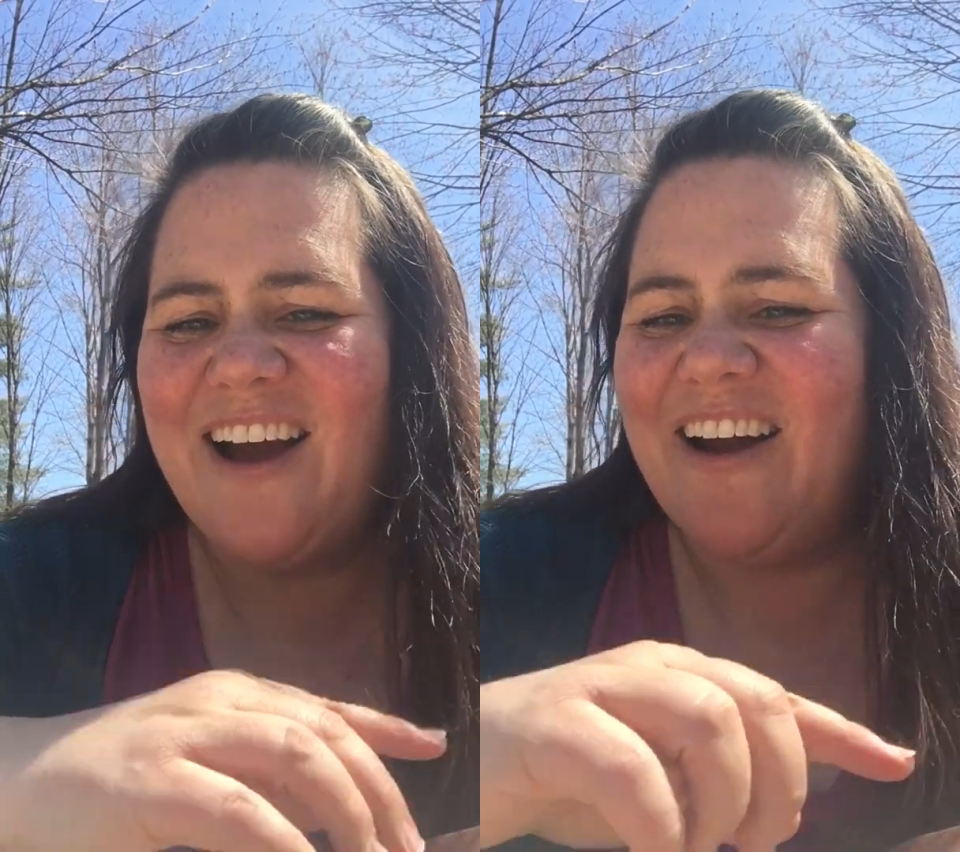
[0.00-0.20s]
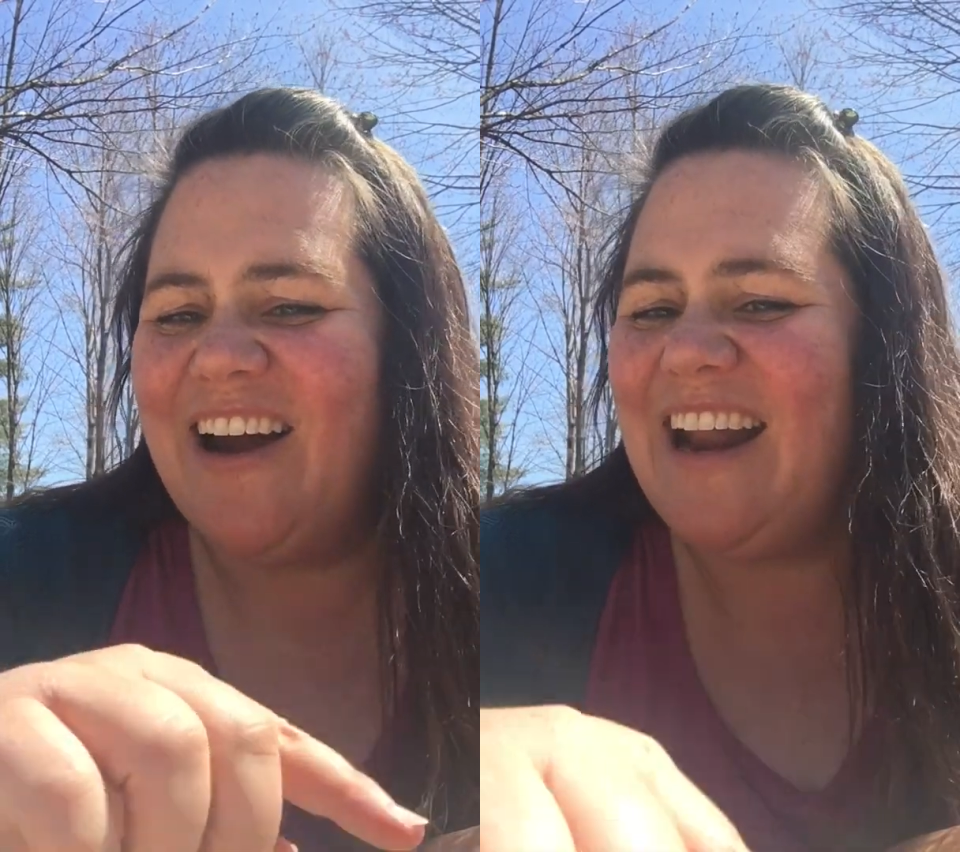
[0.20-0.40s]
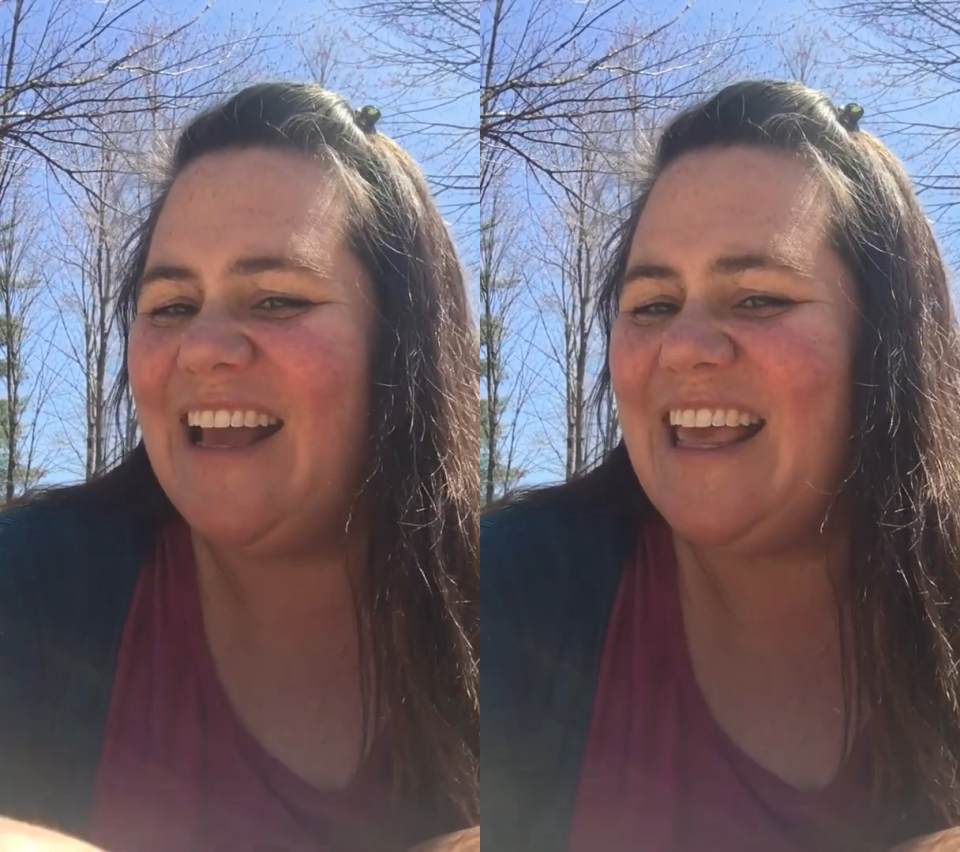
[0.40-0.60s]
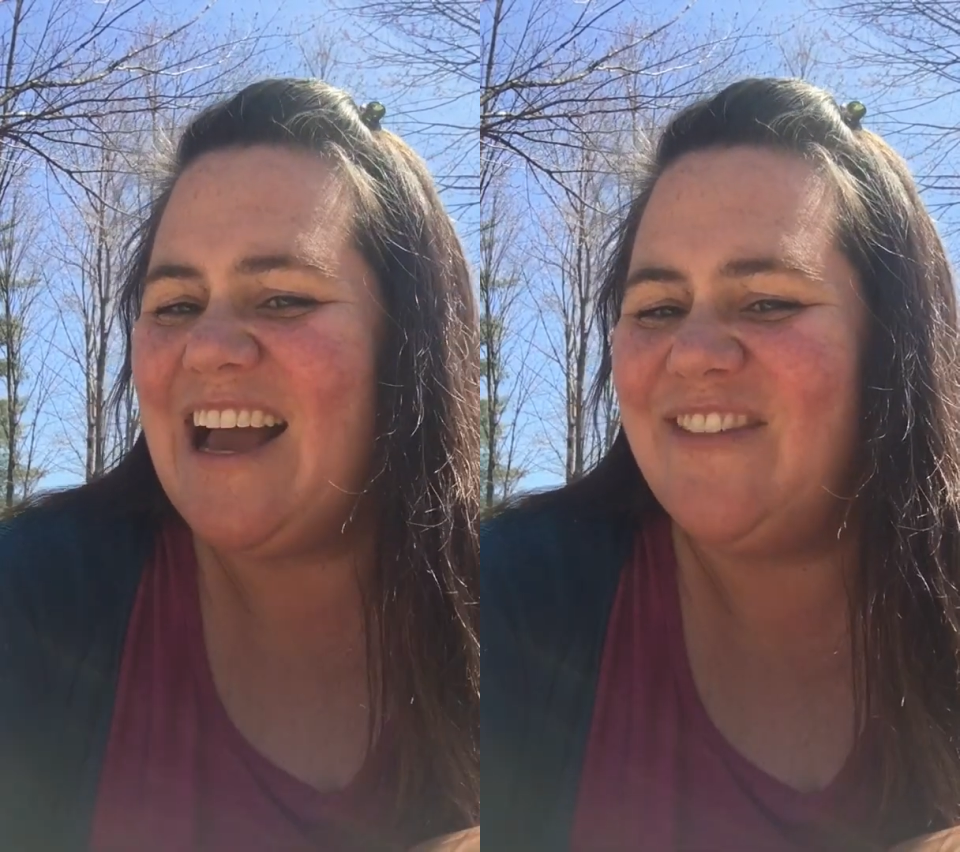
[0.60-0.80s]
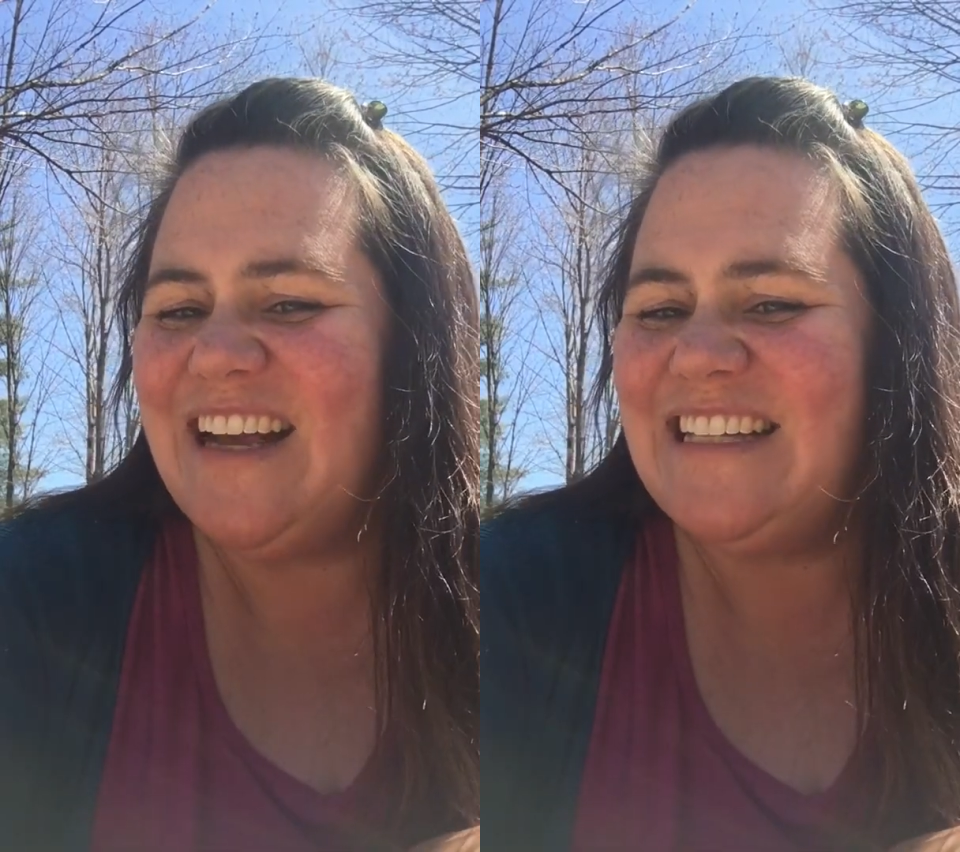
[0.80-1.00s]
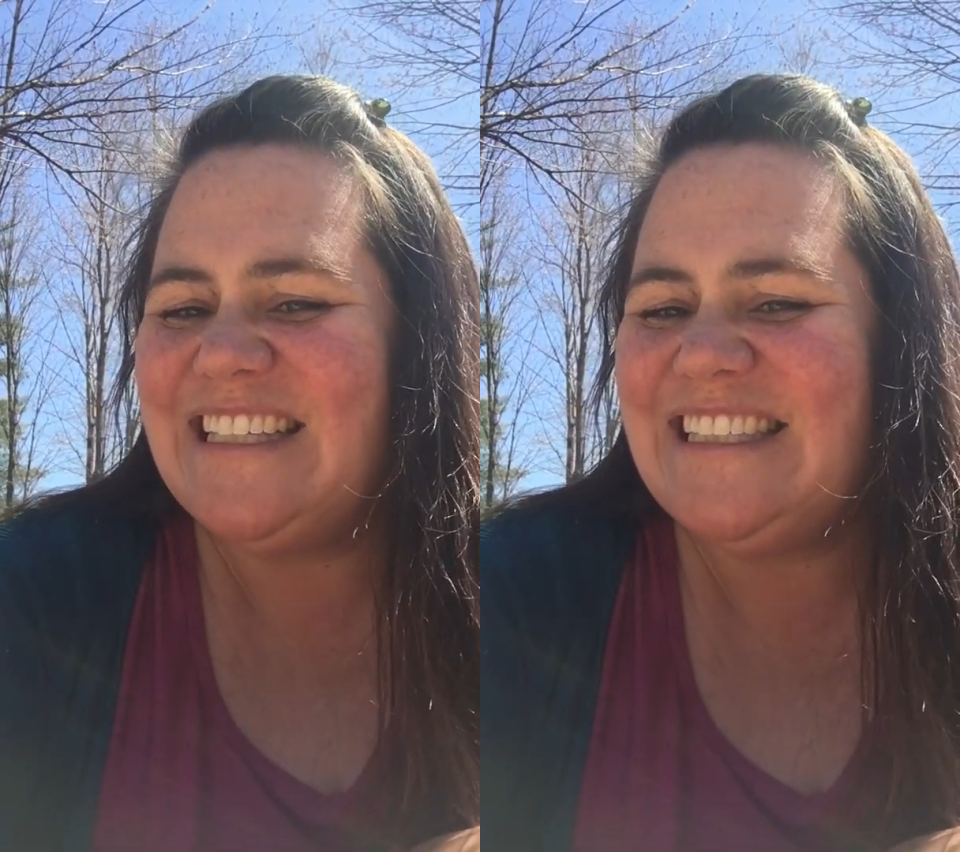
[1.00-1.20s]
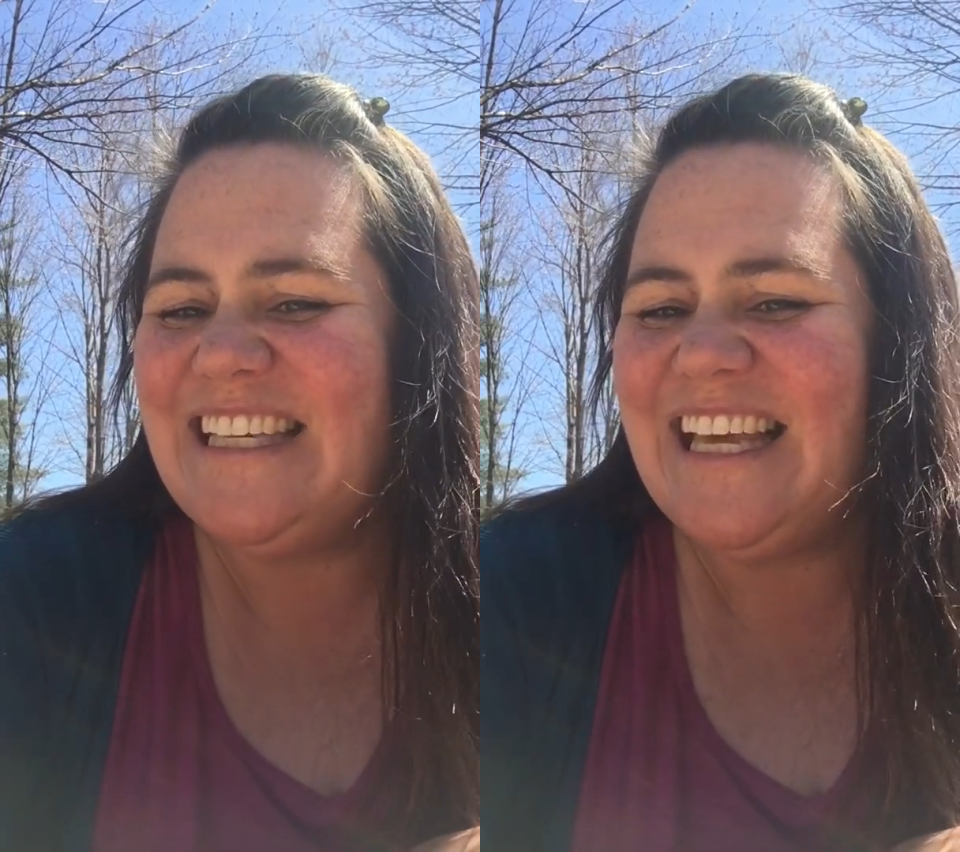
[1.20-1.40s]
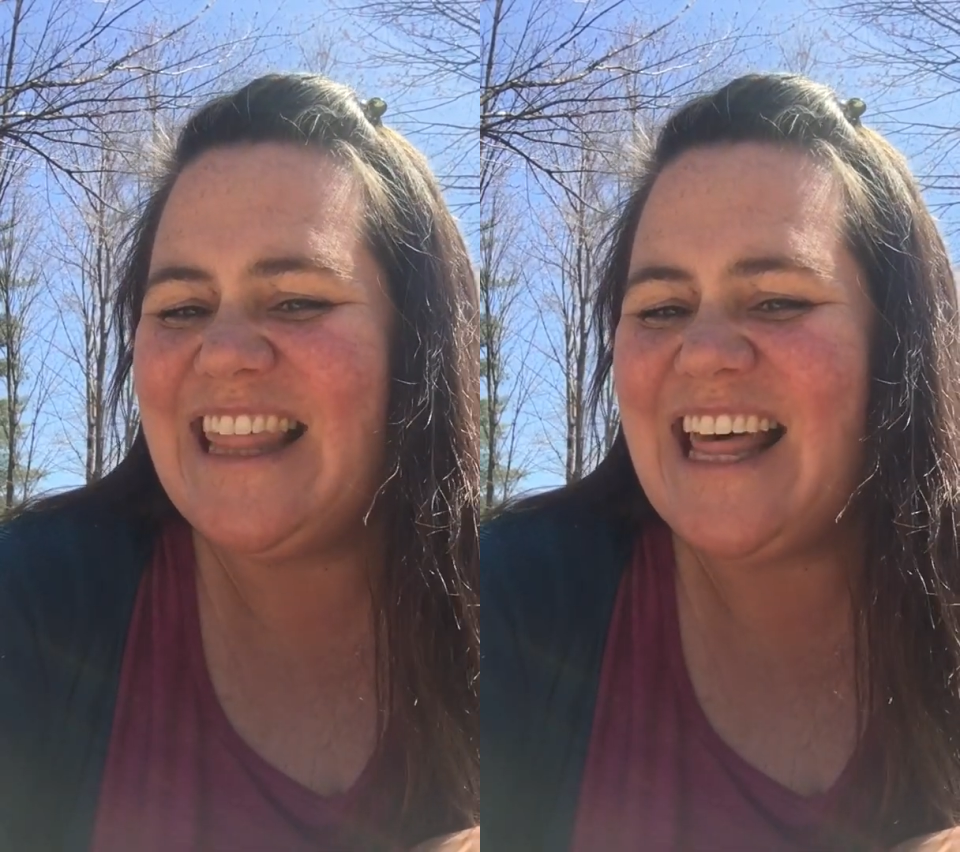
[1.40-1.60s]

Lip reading: All right, I can't wait to see you